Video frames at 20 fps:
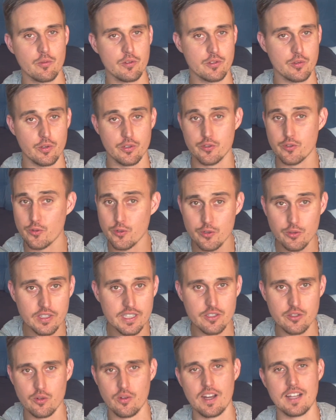which were truly
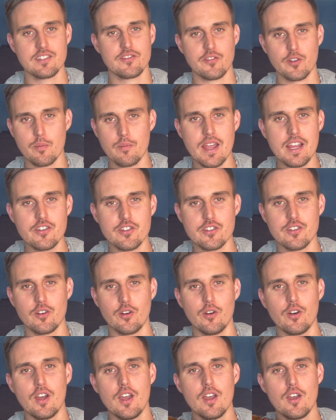
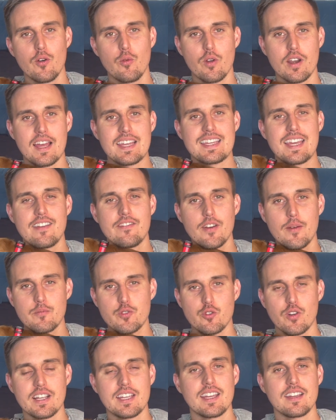transformational when I gave up
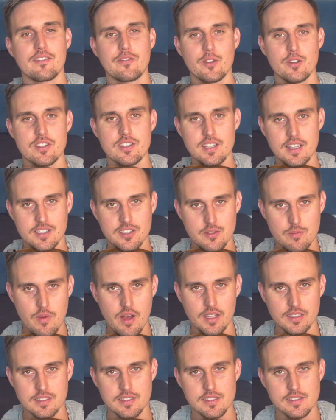drinking for 6
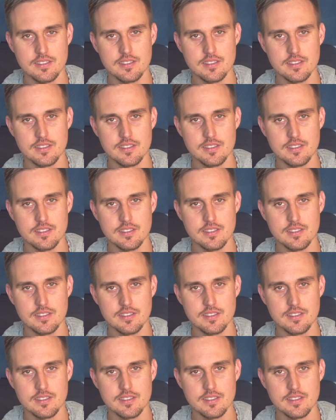months.